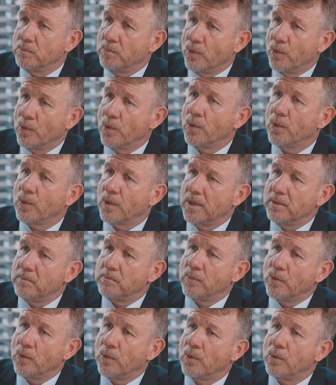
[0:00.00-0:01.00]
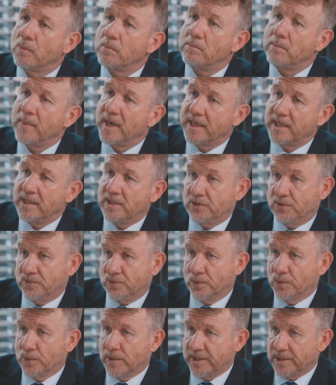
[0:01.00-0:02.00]
more and more money is
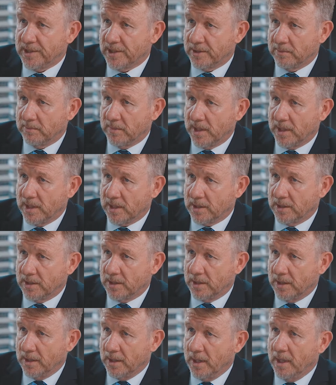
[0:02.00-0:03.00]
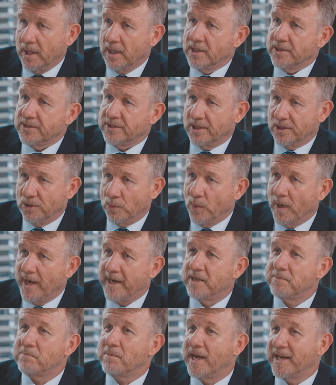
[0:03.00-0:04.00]
drawn into the market. So the weight
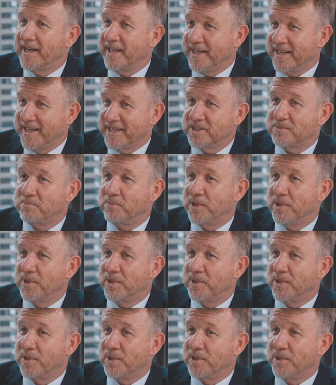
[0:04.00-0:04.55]
of money gets